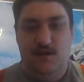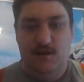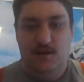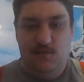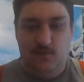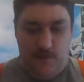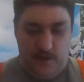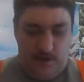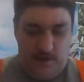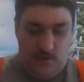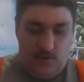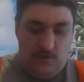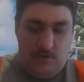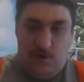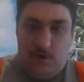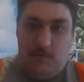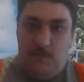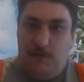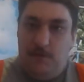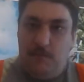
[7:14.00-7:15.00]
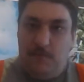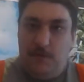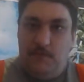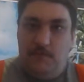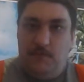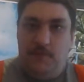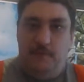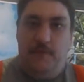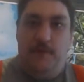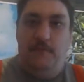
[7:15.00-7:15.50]
We can all go bum bum
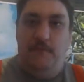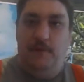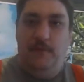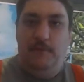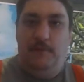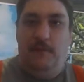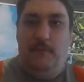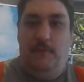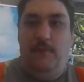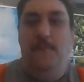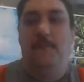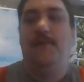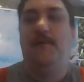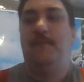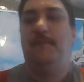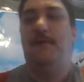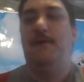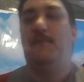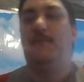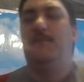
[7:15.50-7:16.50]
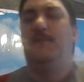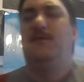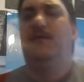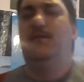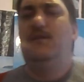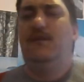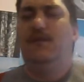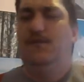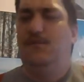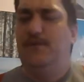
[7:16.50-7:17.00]
bum bum bum bum bum bum bum.
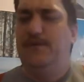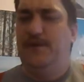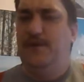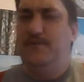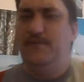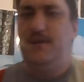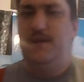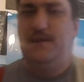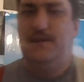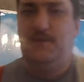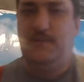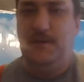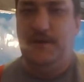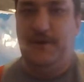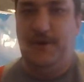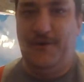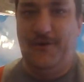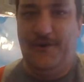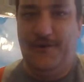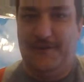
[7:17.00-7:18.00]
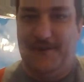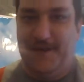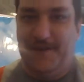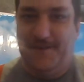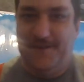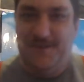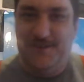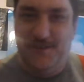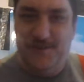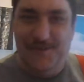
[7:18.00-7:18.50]
We don't need to be taught how
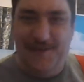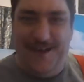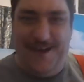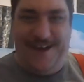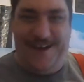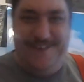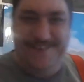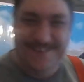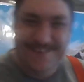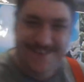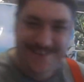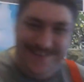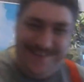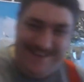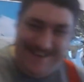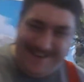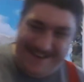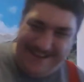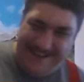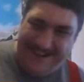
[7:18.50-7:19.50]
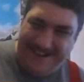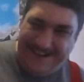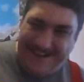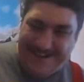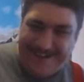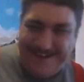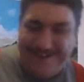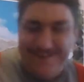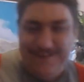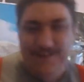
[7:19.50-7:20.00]
to do that.
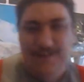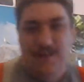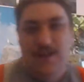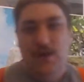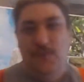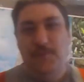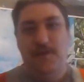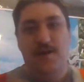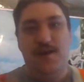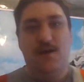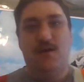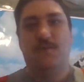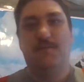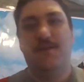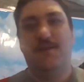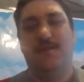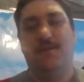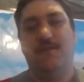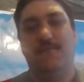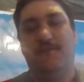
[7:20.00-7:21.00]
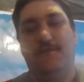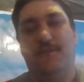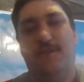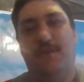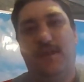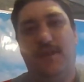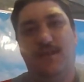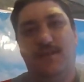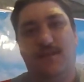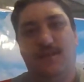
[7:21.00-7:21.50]
But no, I mean, some of the
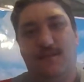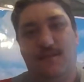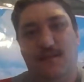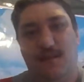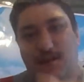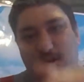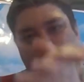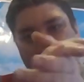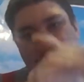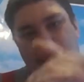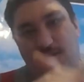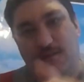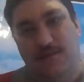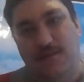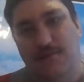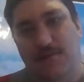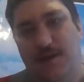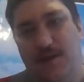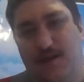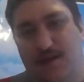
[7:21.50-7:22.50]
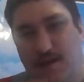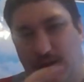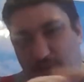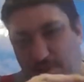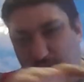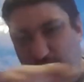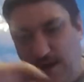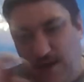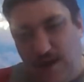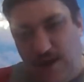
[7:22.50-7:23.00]
things, you know, it makes you
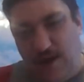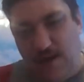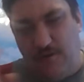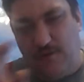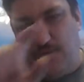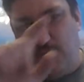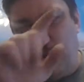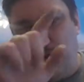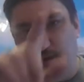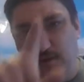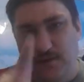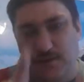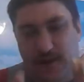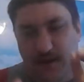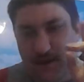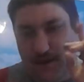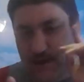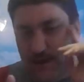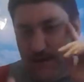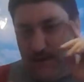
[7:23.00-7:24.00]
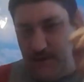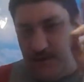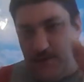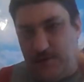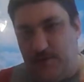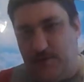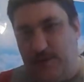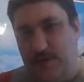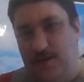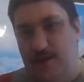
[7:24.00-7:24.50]
think, how do I do this, how do I do
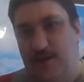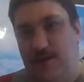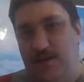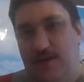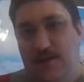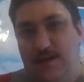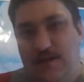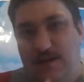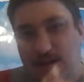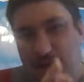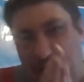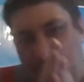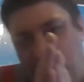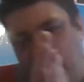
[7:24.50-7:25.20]
that, how